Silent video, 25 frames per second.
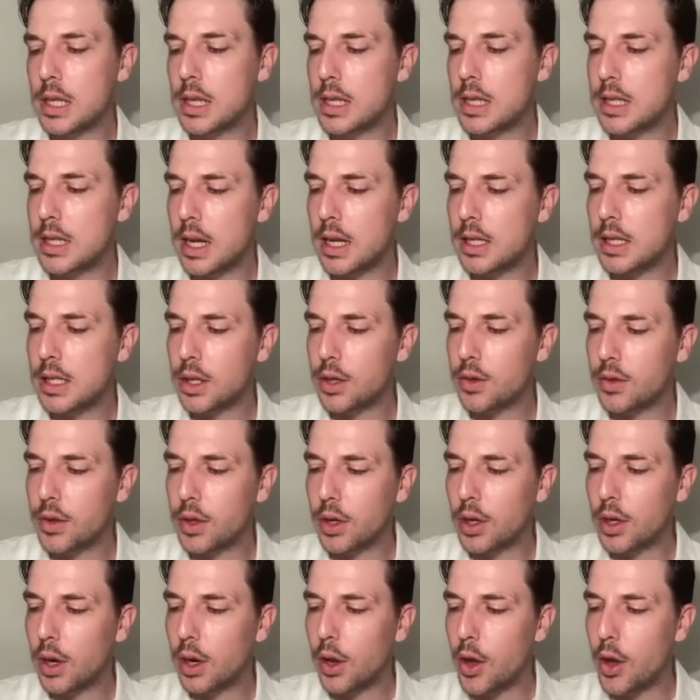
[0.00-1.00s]
this idea of the
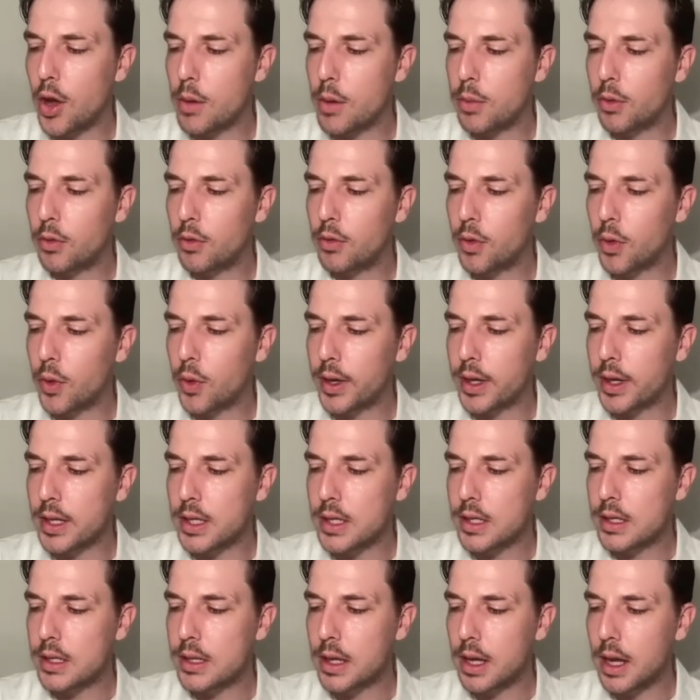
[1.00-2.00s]
global
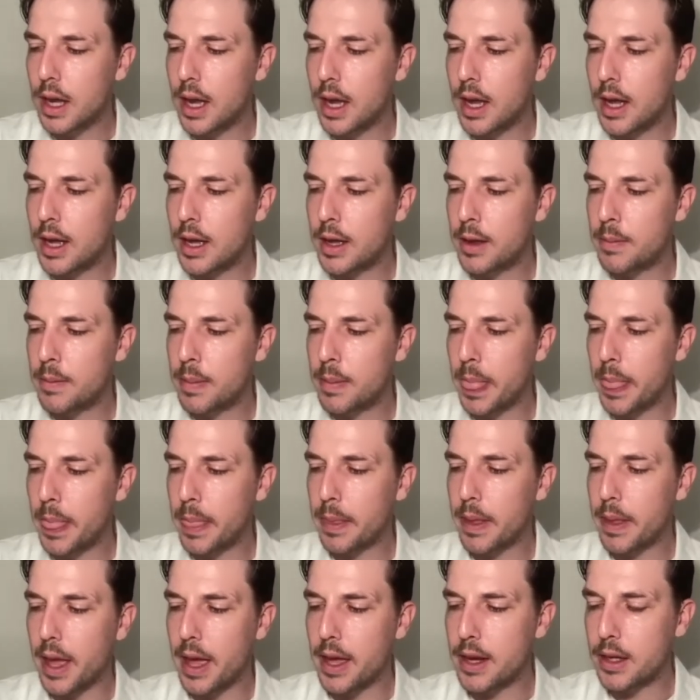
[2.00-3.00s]
voice,
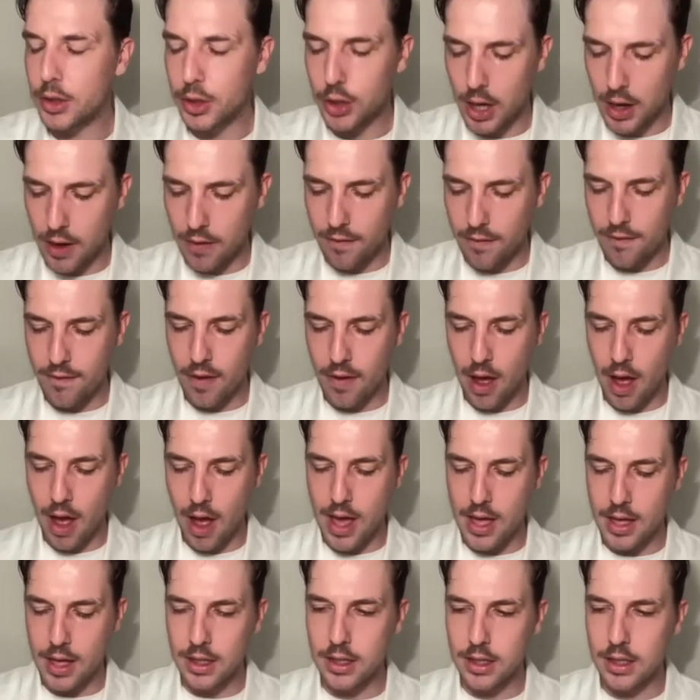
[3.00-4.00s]
and trying to
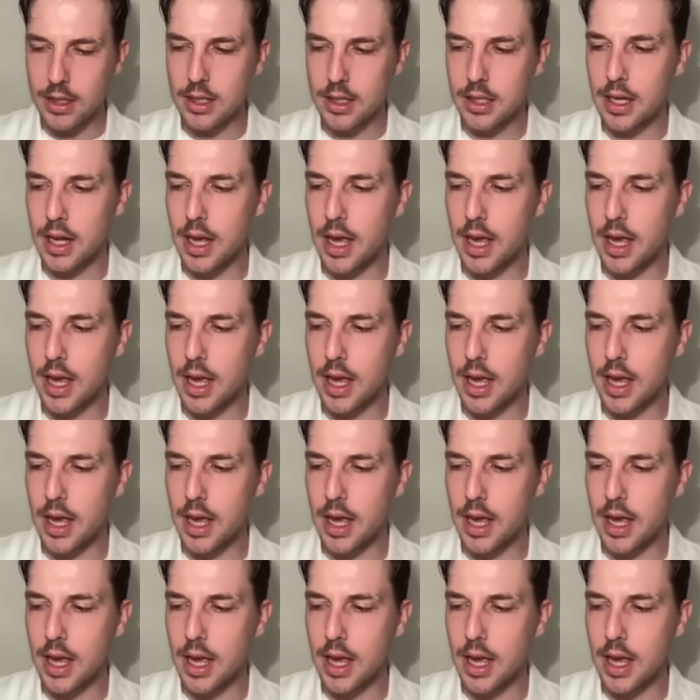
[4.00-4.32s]
find